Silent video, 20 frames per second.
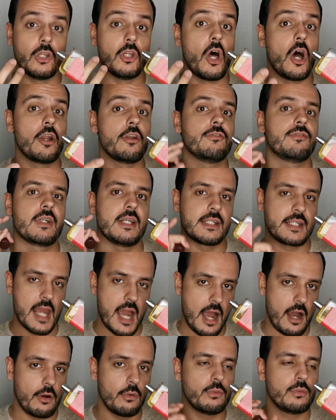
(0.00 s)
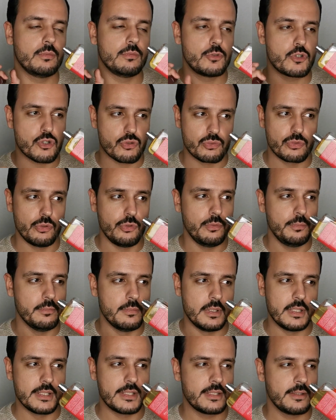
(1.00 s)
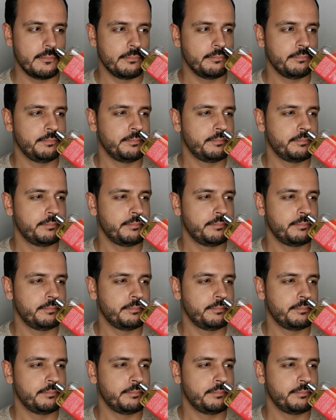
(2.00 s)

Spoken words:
lot of cacao, true, but